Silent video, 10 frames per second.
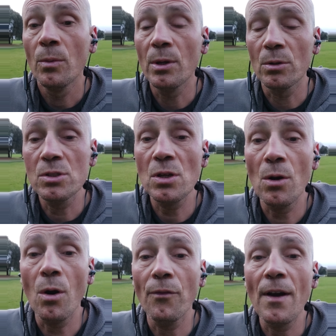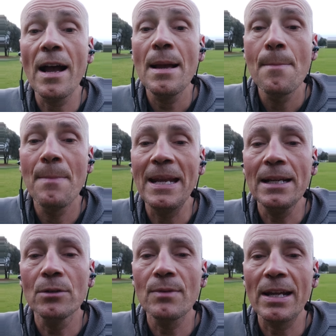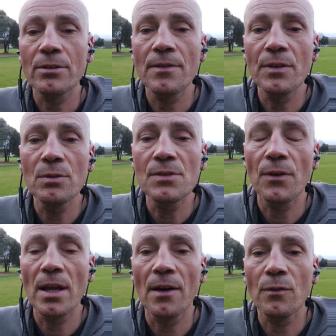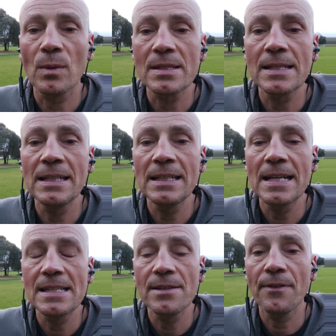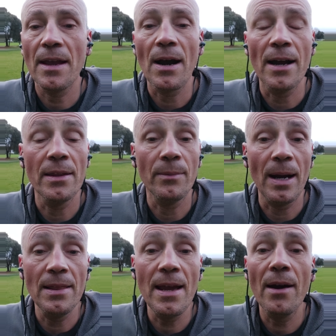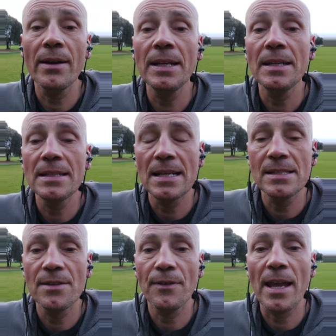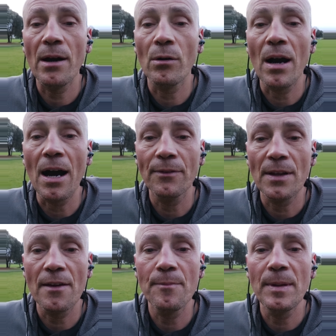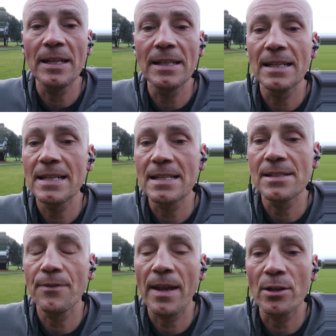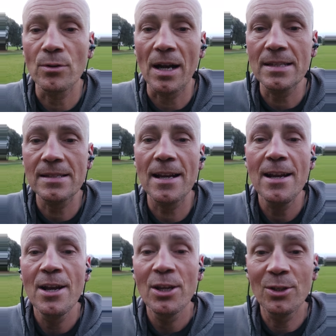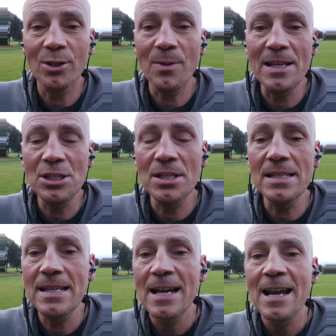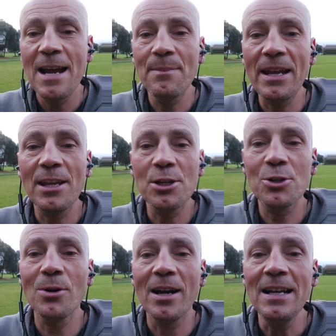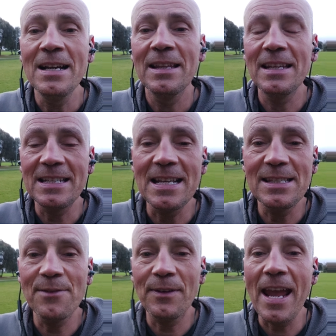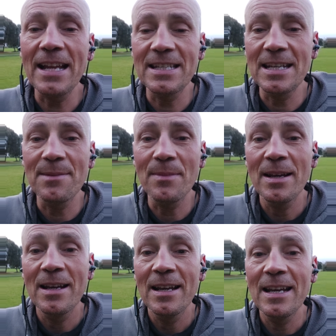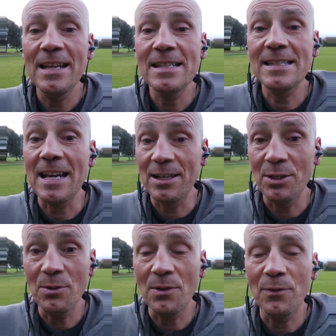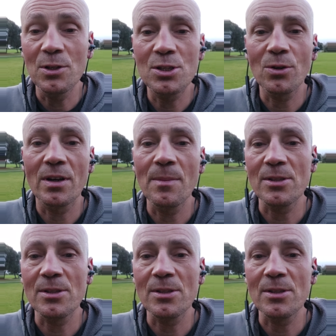We also offer medical record reviews for your loved ones in intensive care, either while they are in intensive care or after they've been in intensive care, to answer your questions and making sure the intensive care team is telling you the full story.